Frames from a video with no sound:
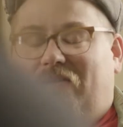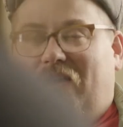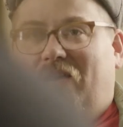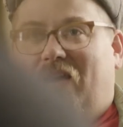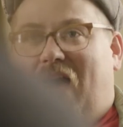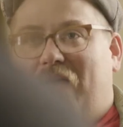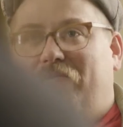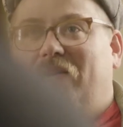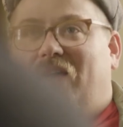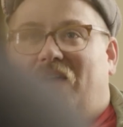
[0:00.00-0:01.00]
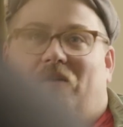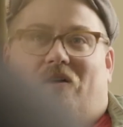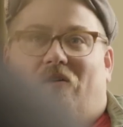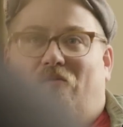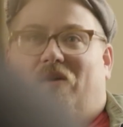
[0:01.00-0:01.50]
say like, I feel like I'm at
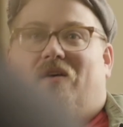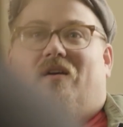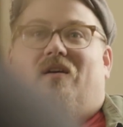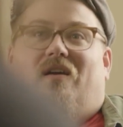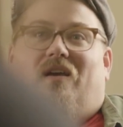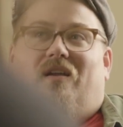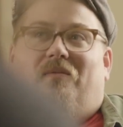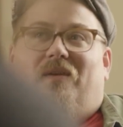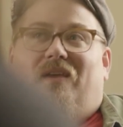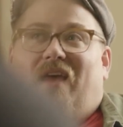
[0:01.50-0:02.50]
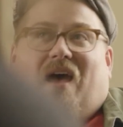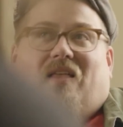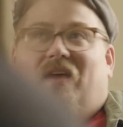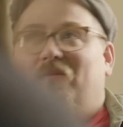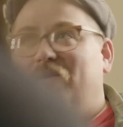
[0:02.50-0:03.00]
home here, and I'm like, yeah,
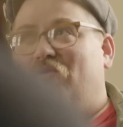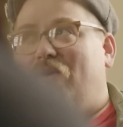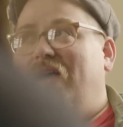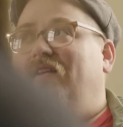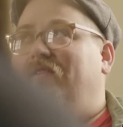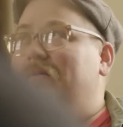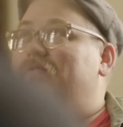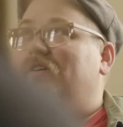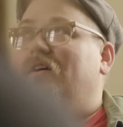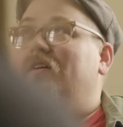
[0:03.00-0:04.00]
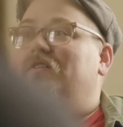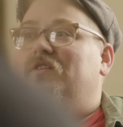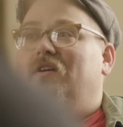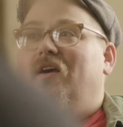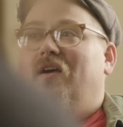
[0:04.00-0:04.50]
like, we're trying to do
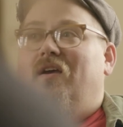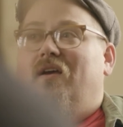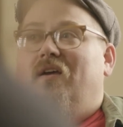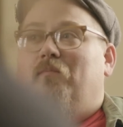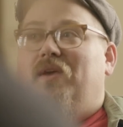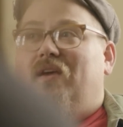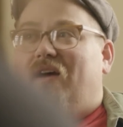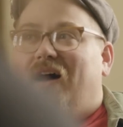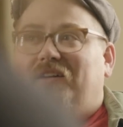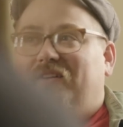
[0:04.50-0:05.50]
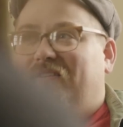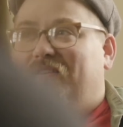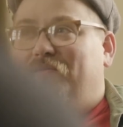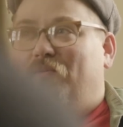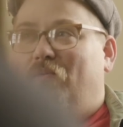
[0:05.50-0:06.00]
church, being conscious
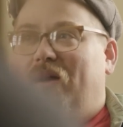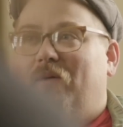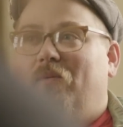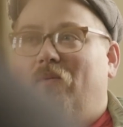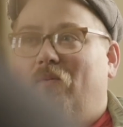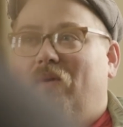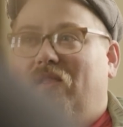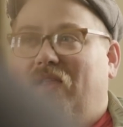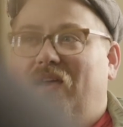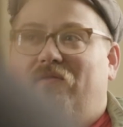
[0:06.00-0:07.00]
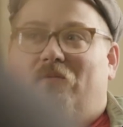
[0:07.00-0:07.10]
of where we live